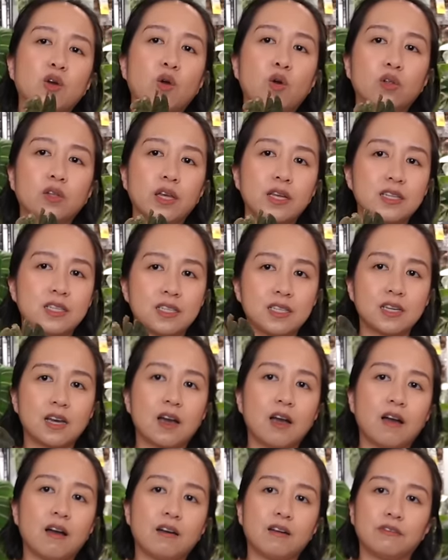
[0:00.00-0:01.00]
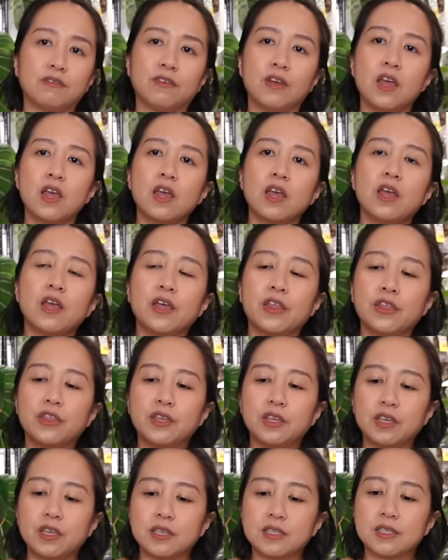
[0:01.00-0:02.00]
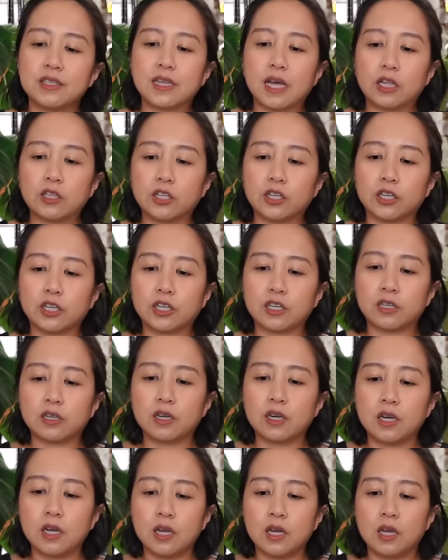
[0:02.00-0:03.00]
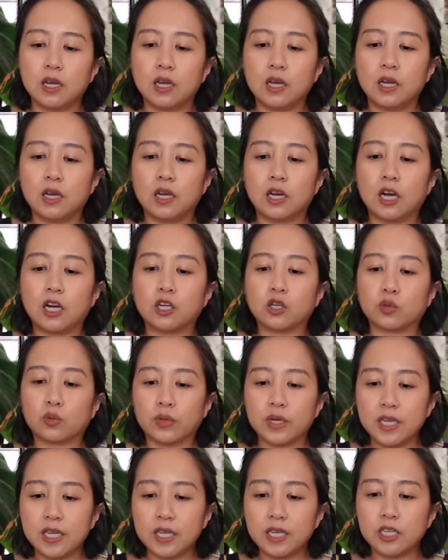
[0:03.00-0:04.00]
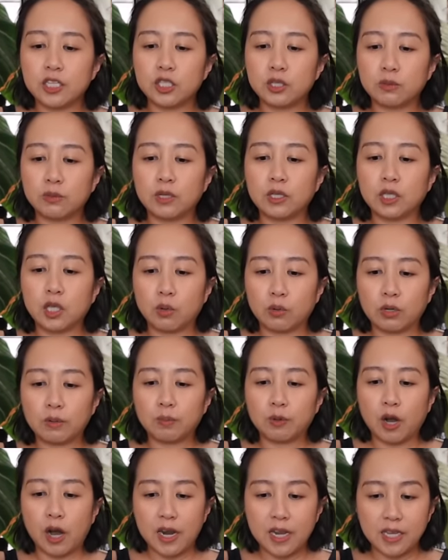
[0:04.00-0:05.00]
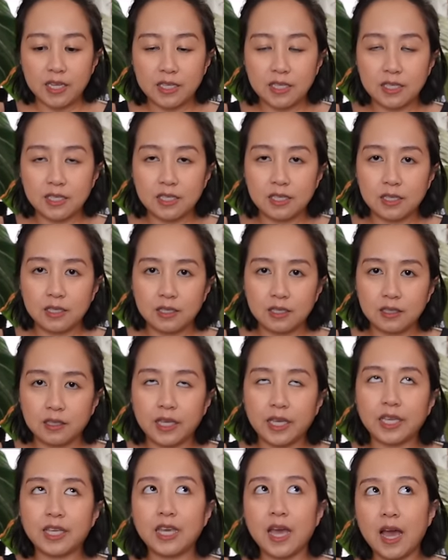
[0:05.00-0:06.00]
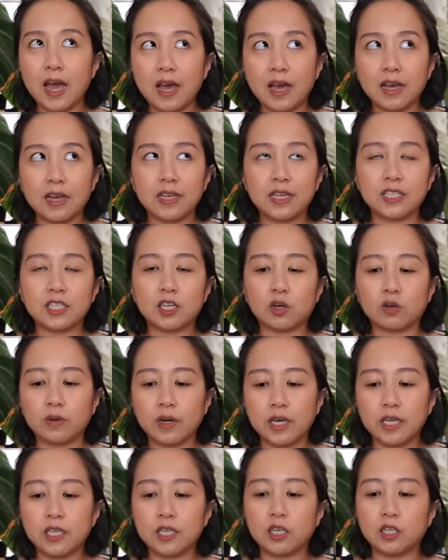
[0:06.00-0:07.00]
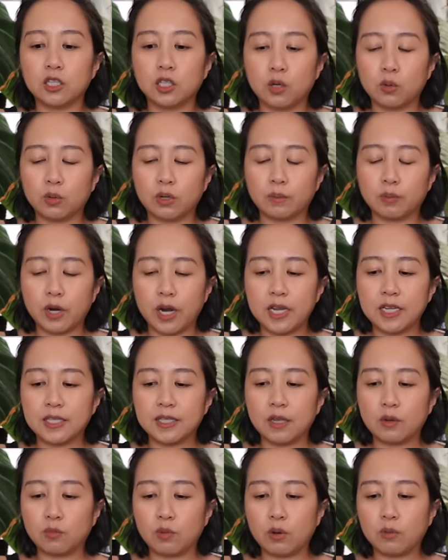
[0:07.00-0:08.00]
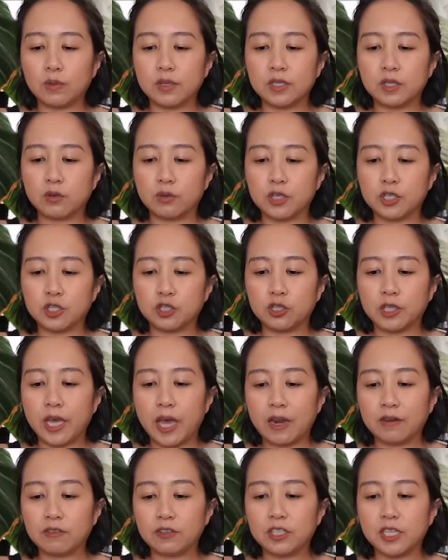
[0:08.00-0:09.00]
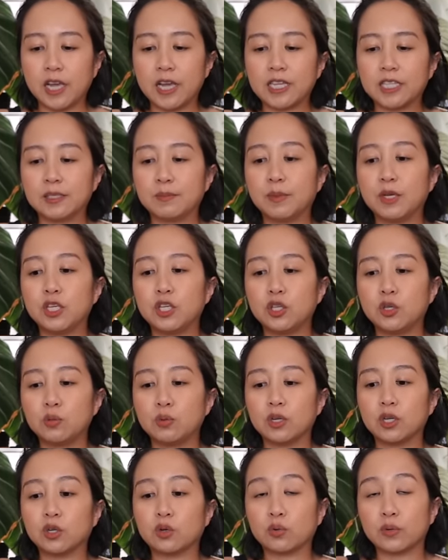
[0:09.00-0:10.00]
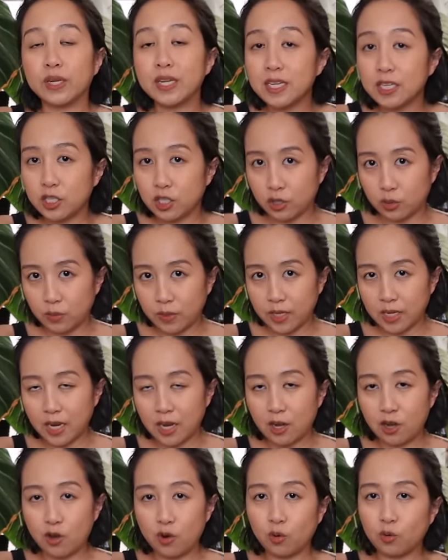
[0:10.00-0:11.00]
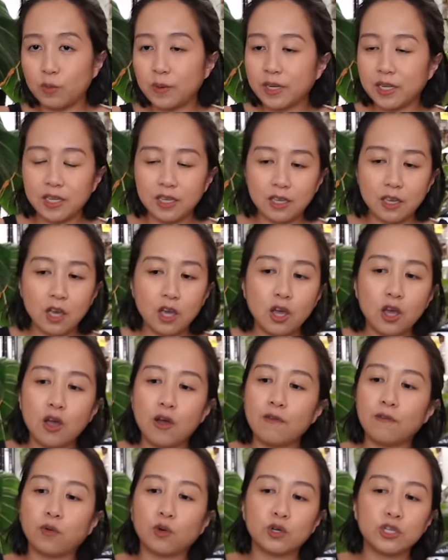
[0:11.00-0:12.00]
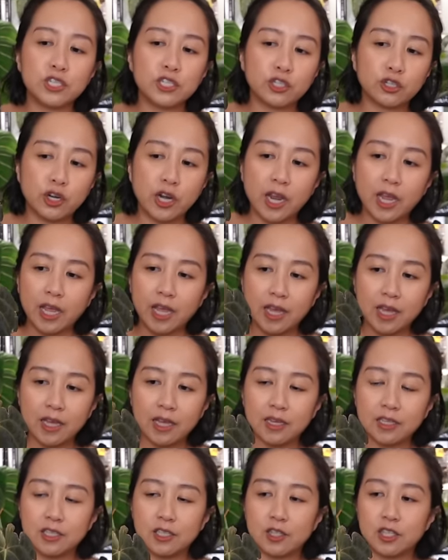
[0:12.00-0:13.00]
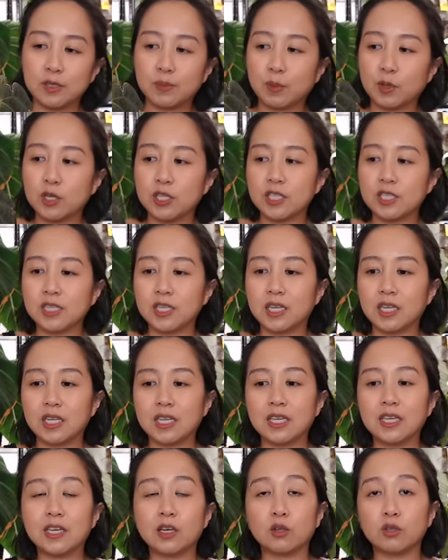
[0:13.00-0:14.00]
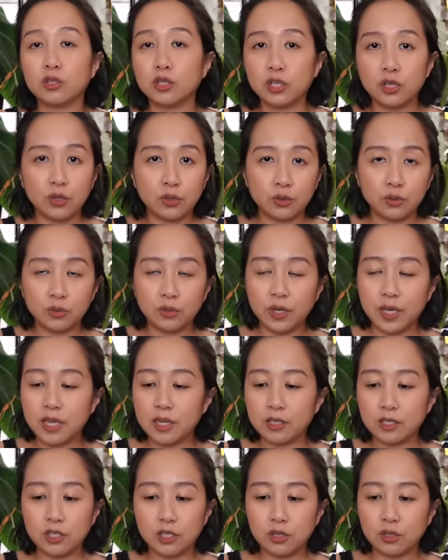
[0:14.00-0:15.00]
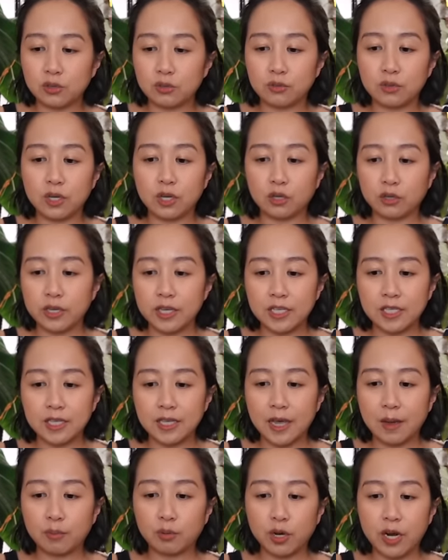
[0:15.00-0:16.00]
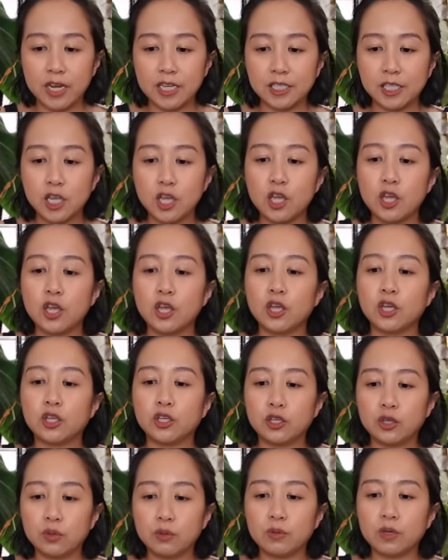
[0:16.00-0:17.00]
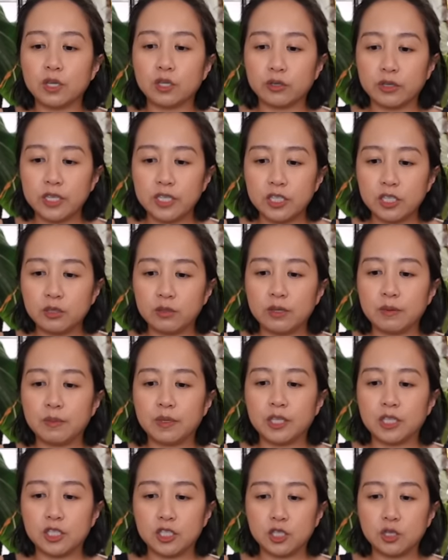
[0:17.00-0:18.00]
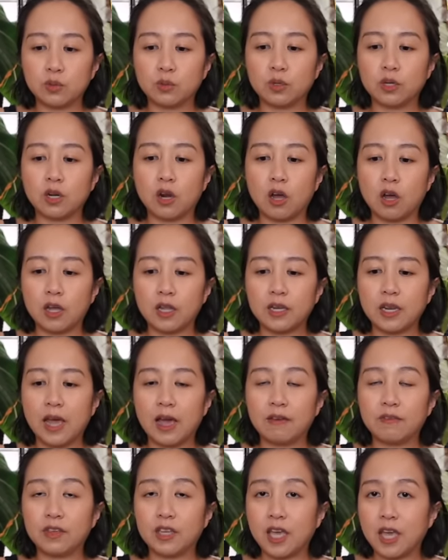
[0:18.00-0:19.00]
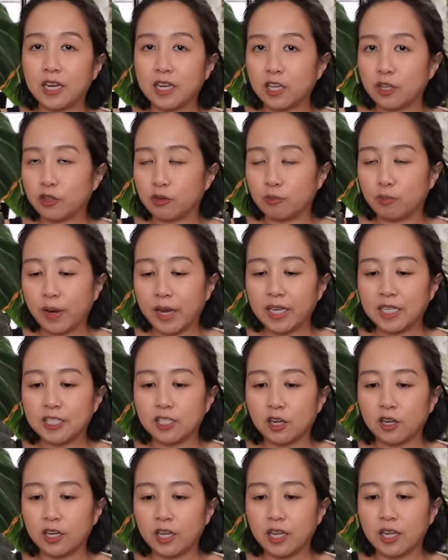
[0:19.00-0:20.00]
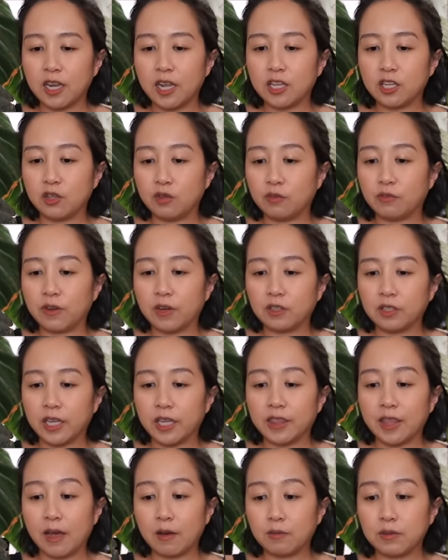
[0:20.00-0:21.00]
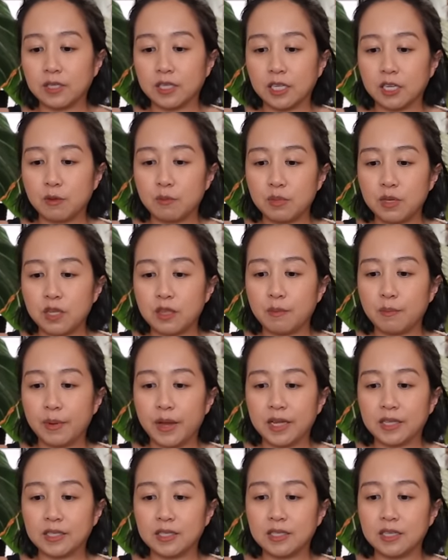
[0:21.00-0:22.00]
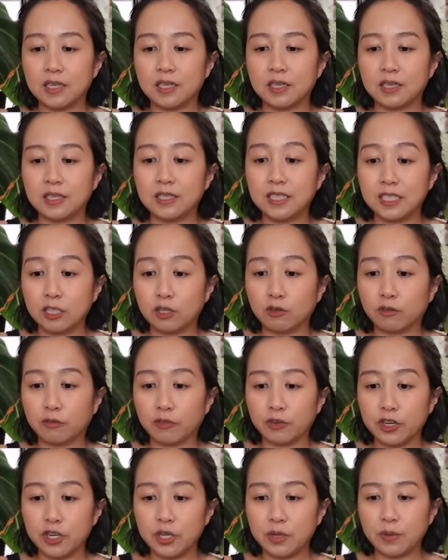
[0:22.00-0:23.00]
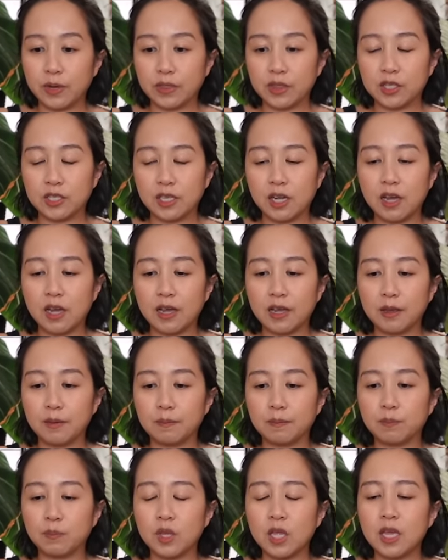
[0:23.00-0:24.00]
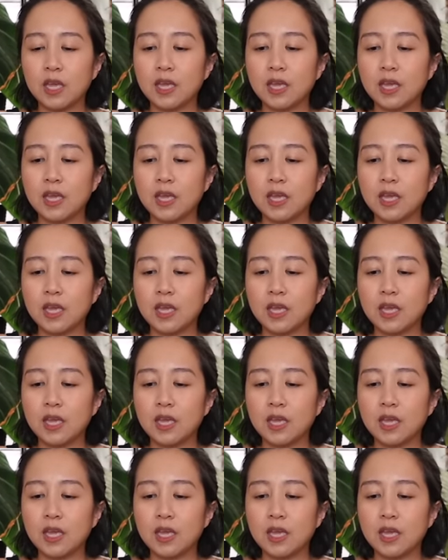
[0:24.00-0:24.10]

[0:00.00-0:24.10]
whole idea of the seller agreeing to a lower price. Like, yeah, it's already a lower price than what was originally advertised, but you agreed to it and nobody forced your hand. This person didn't guilt you into agreeing to that price. You agreed to it because you were not having any other bites on it and you felt like that was gonna be the best deal for you at the time.